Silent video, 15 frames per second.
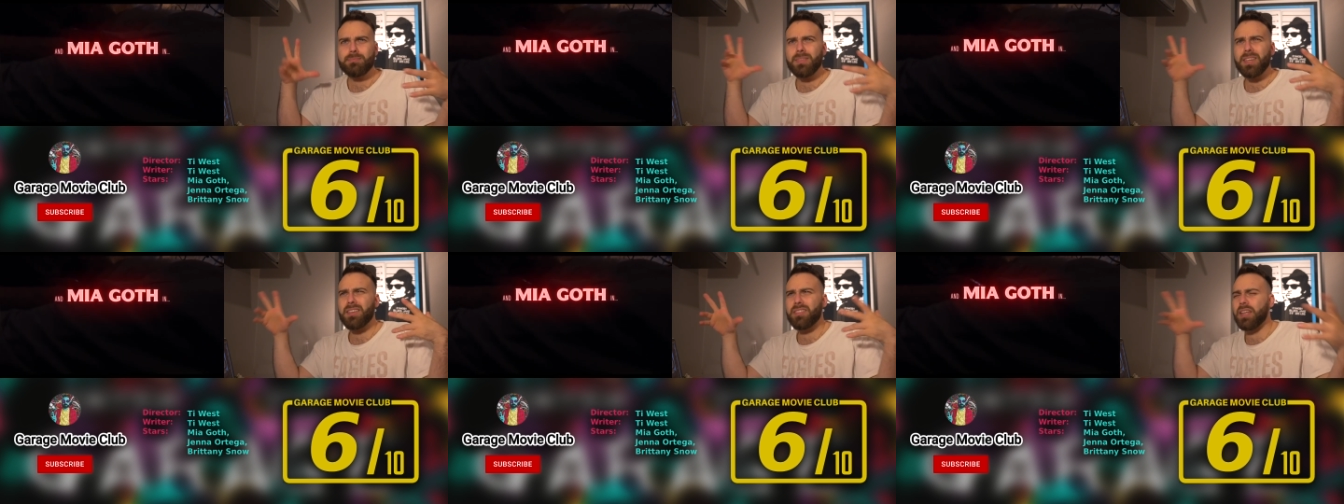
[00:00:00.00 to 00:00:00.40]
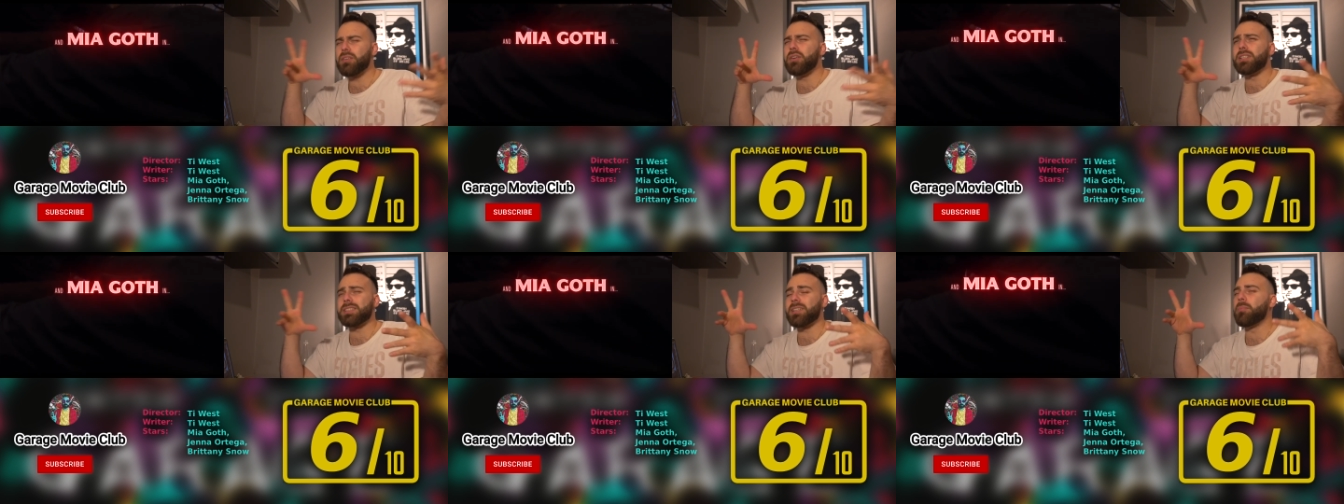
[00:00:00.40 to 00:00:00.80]
Then
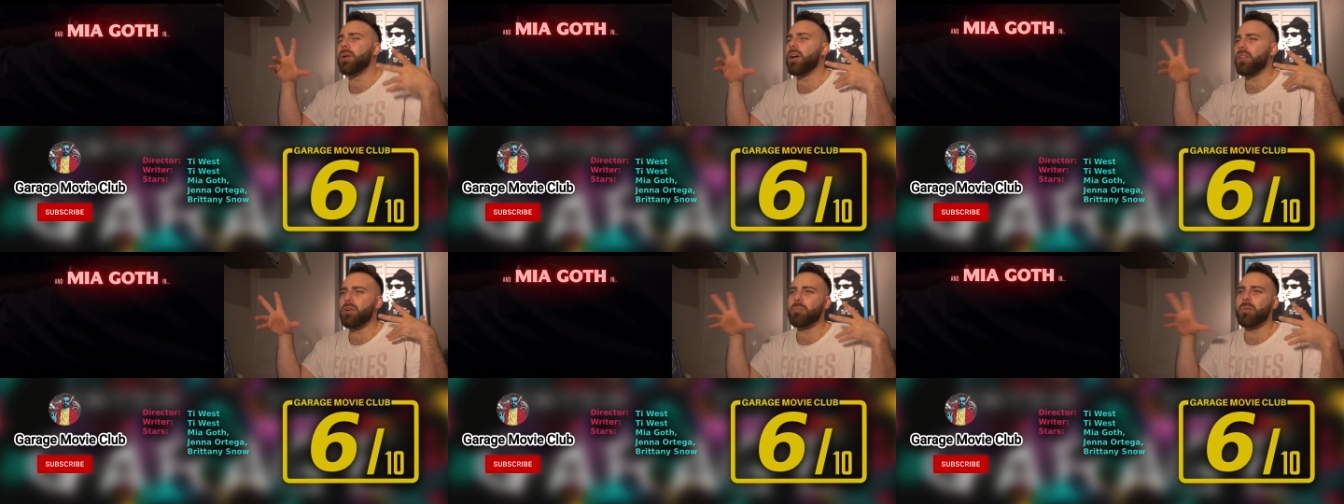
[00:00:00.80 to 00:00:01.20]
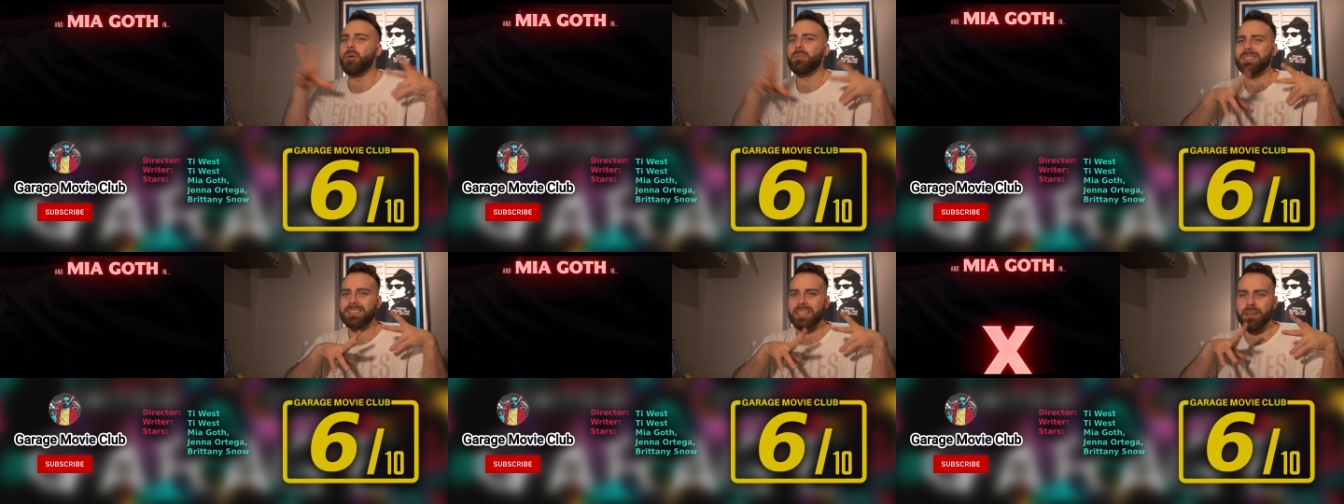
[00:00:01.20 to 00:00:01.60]
there's some other
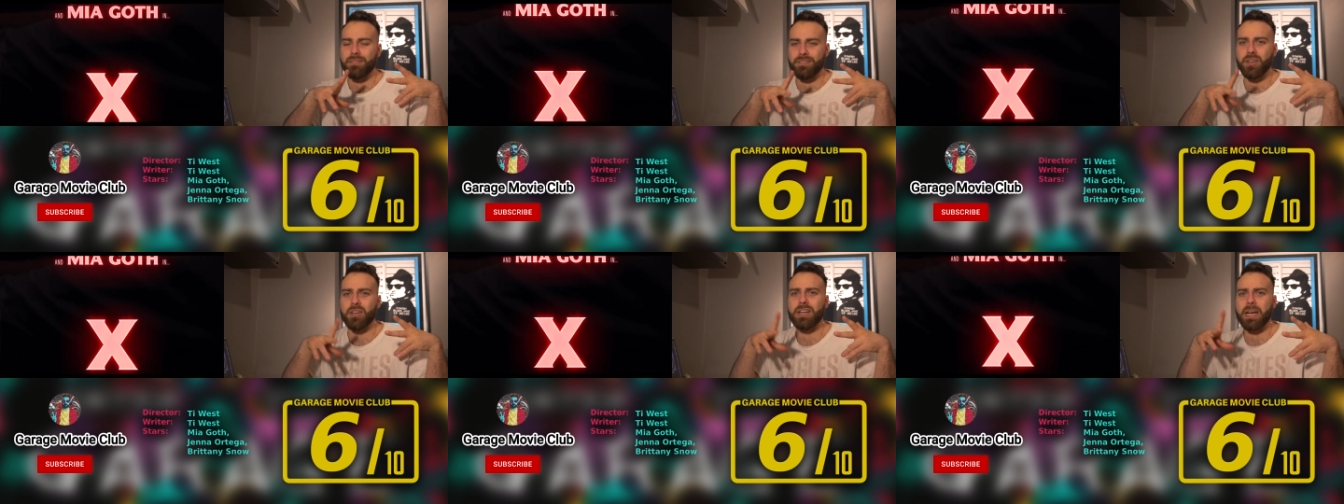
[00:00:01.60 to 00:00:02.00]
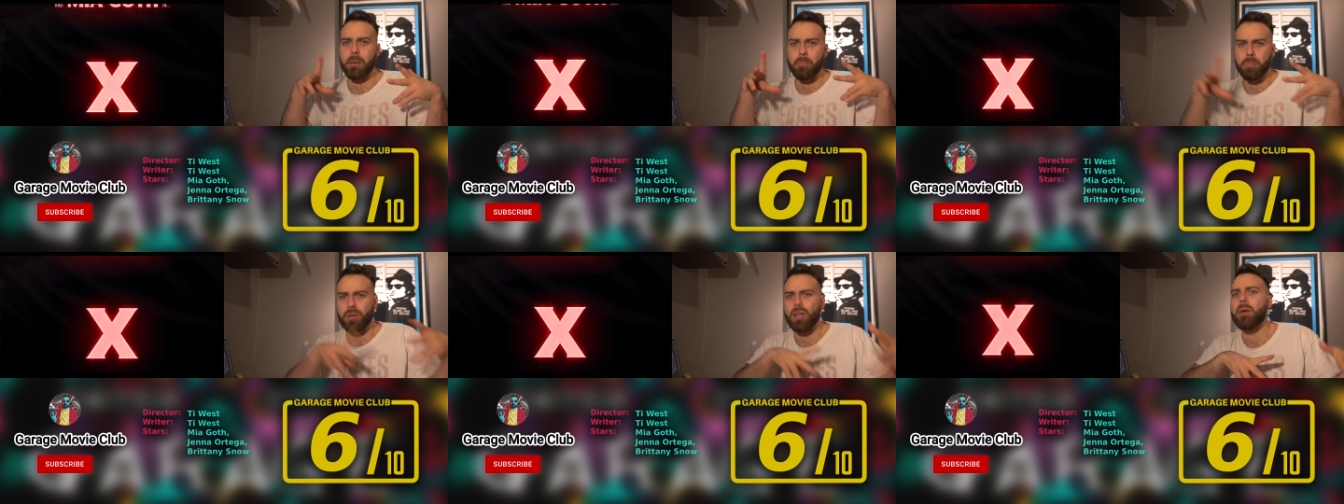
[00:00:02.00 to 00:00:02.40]
moments that feel
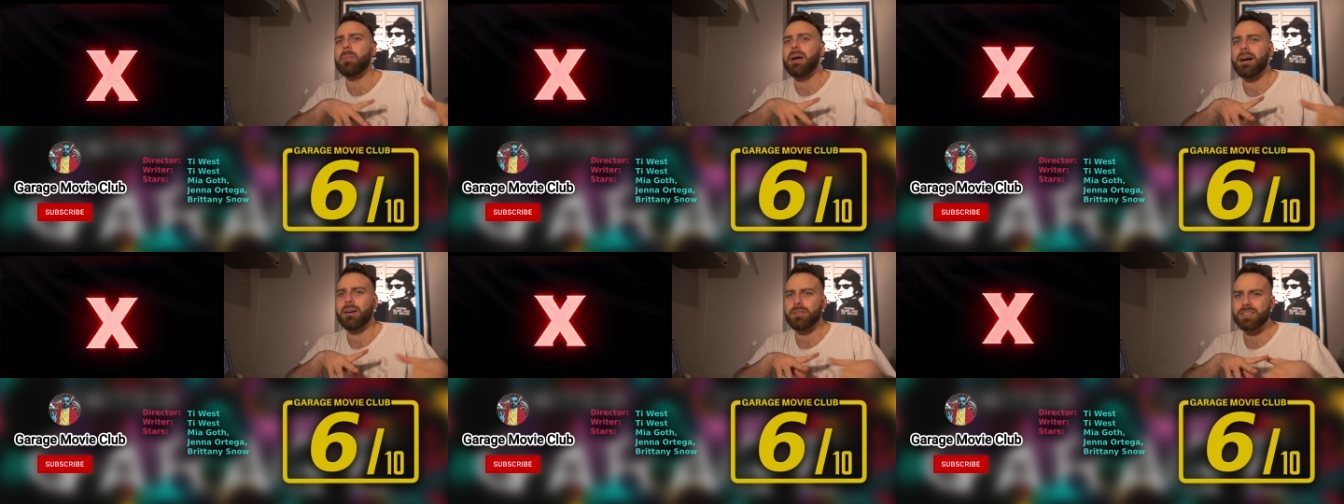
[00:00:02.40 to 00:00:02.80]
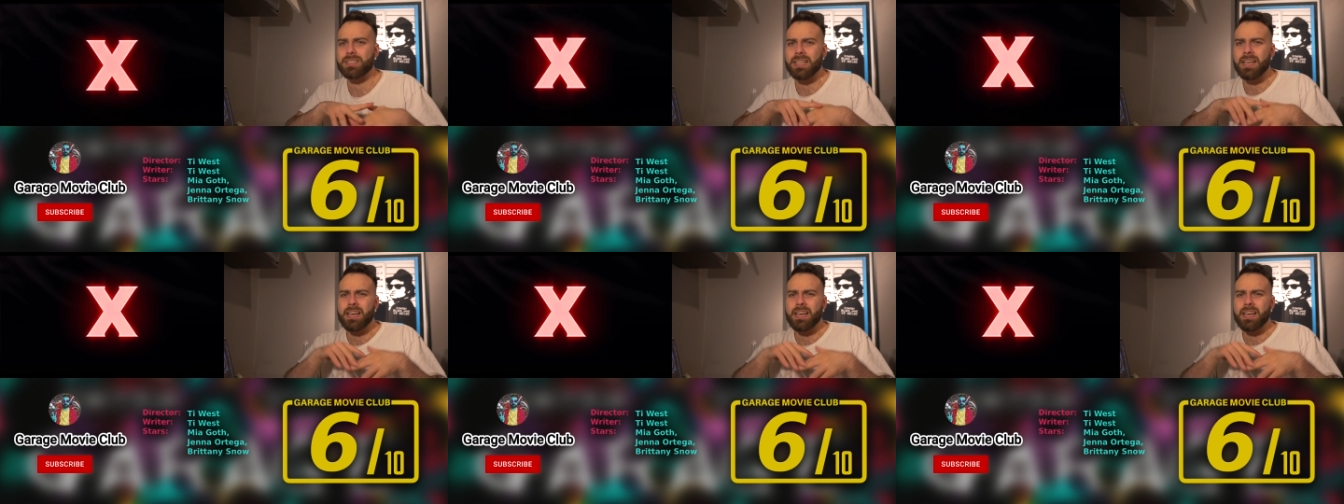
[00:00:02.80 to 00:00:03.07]
like Blumhouse.